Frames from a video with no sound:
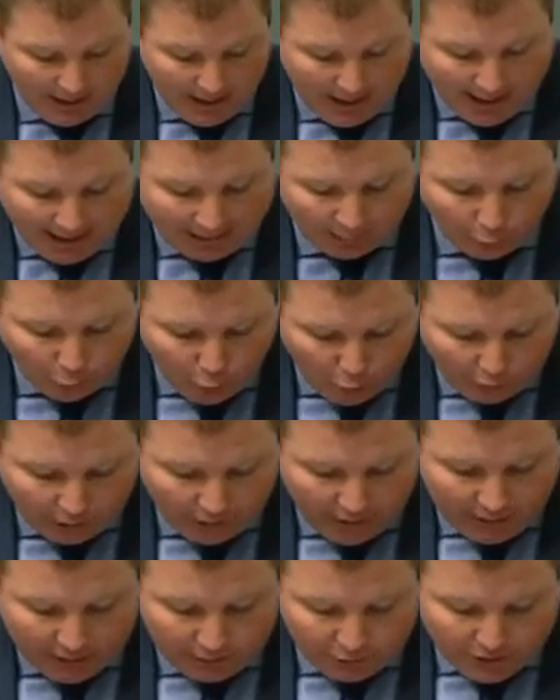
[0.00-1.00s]
and look
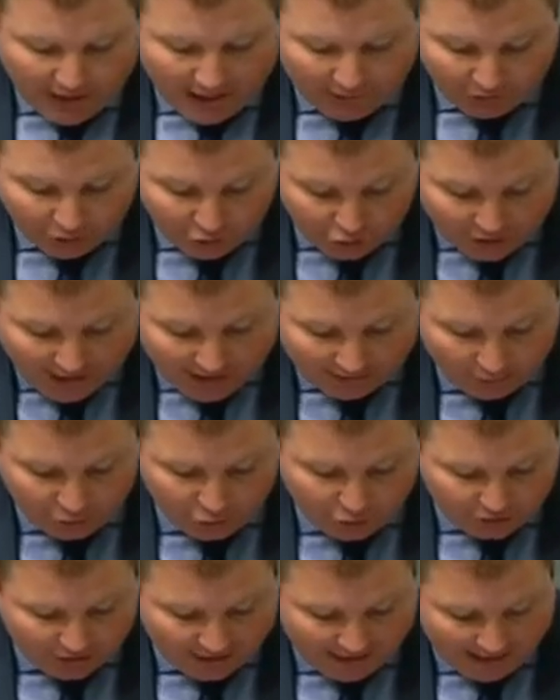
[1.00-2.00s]
at the
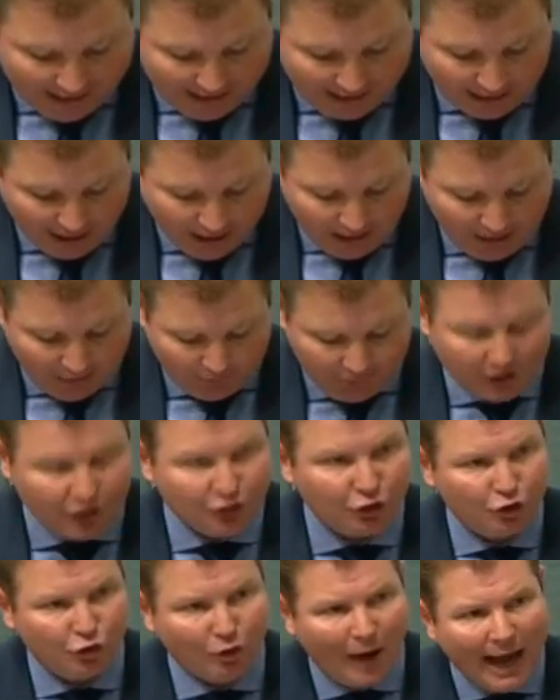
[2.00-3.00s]
challenges ahead of the
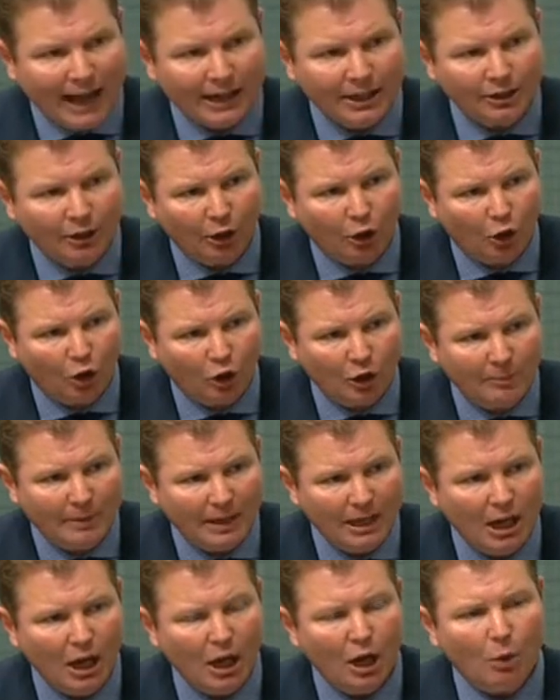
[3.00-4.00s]
Australian
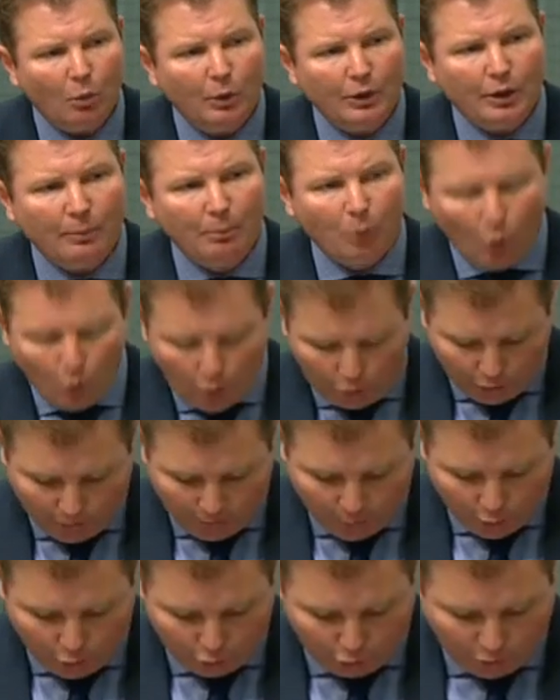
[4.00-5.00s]
economy with a more
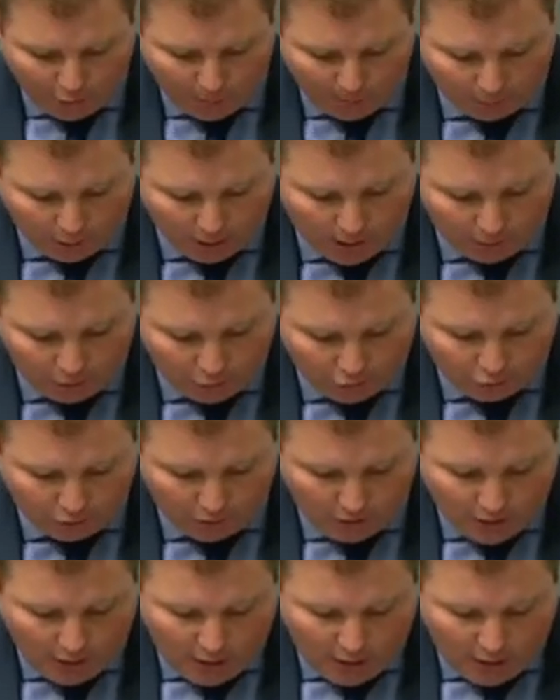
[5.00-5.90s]
commercial approach.